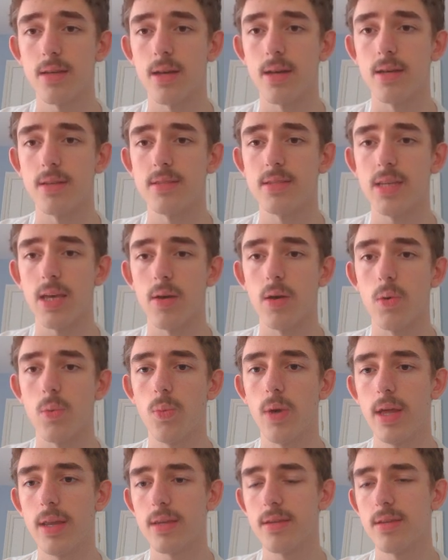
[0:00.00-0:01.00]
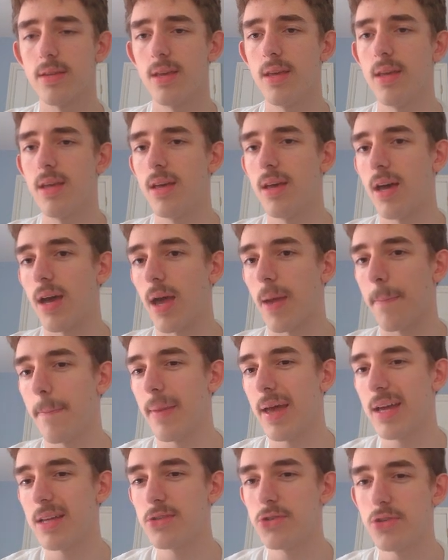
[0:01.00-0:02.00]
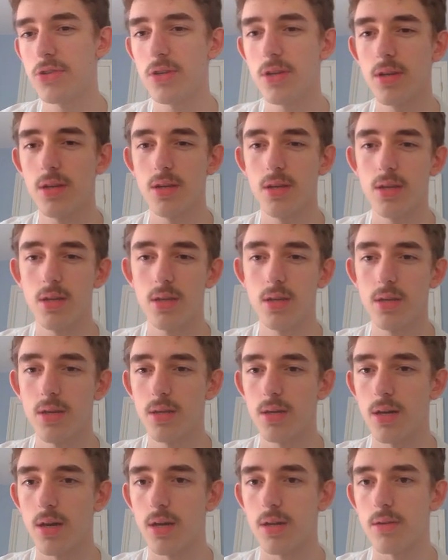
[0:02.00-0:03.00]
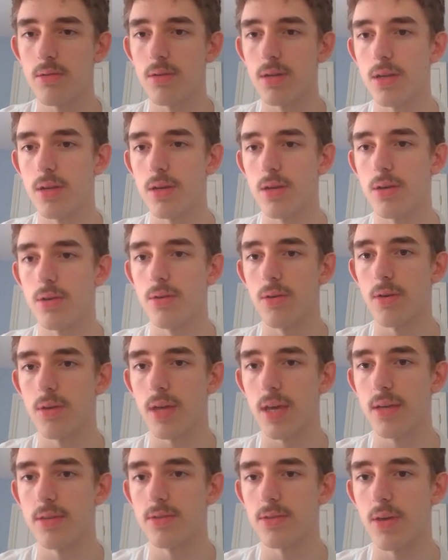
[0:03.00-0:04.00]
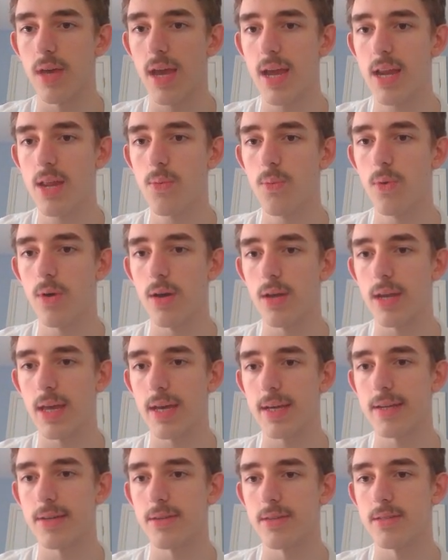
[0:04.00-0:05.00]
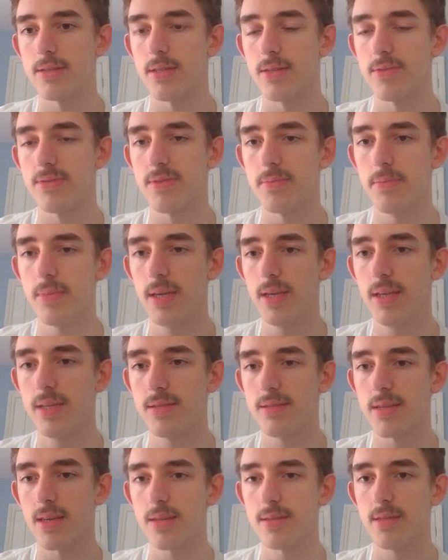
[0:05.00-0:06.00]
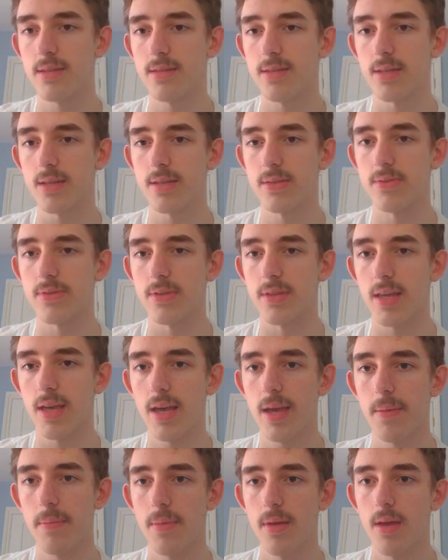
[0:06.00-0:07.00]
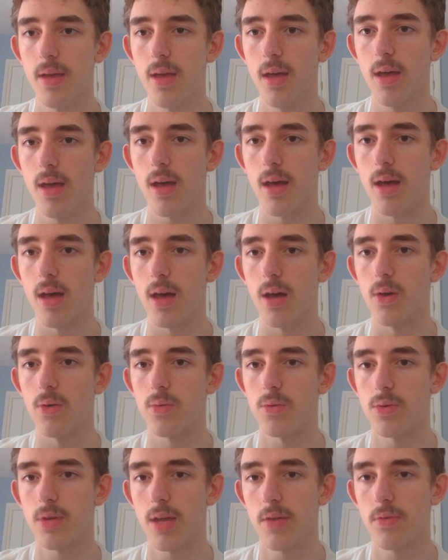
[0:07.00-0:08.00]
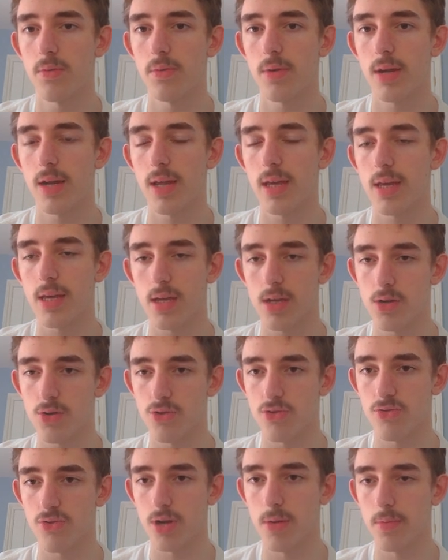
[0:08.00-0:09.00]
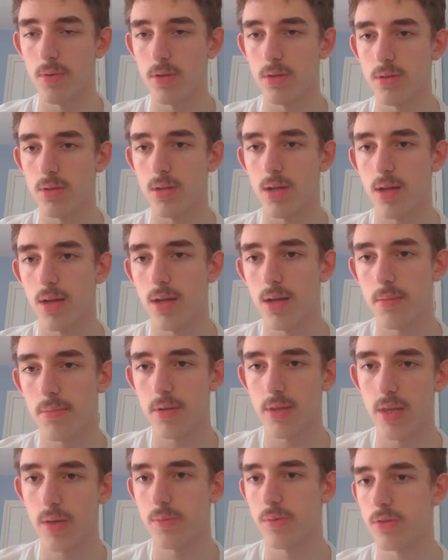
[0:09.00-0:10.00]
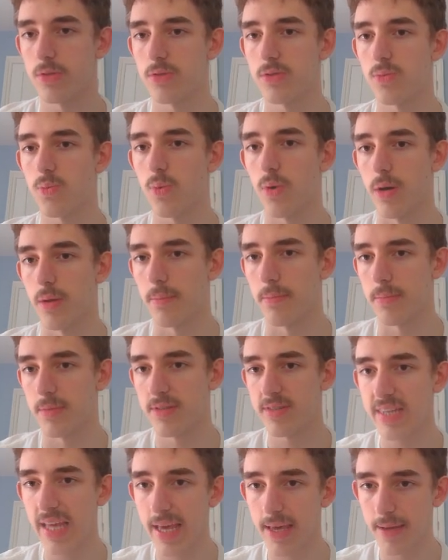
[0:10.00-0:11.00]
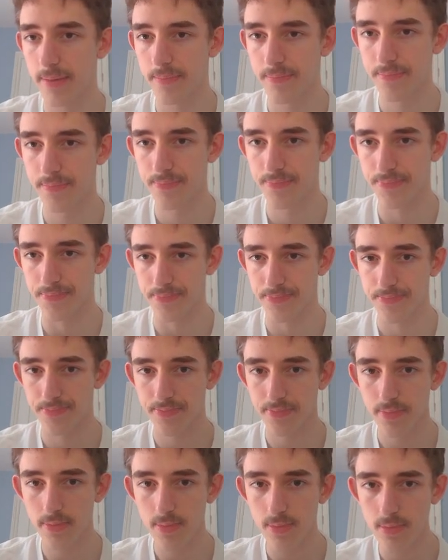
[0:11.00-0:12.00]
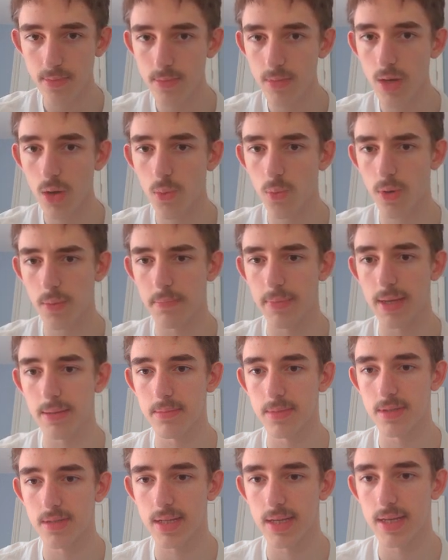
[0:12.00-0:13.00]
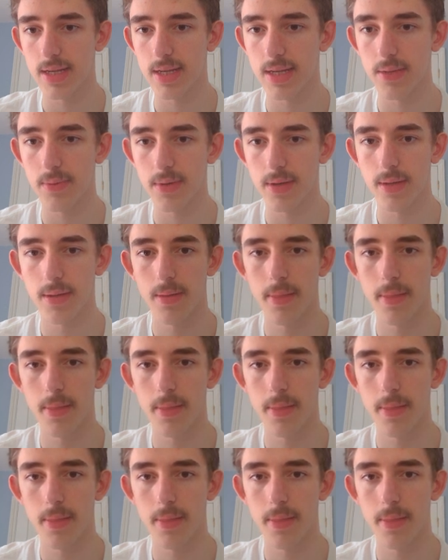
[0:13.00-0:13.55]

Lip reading: see how it went. I imagine, I don't really know. Okay, so 81 accuracy for me, 66 for them. We were never really in trouble, but there was one mistake. One big mistake anyway.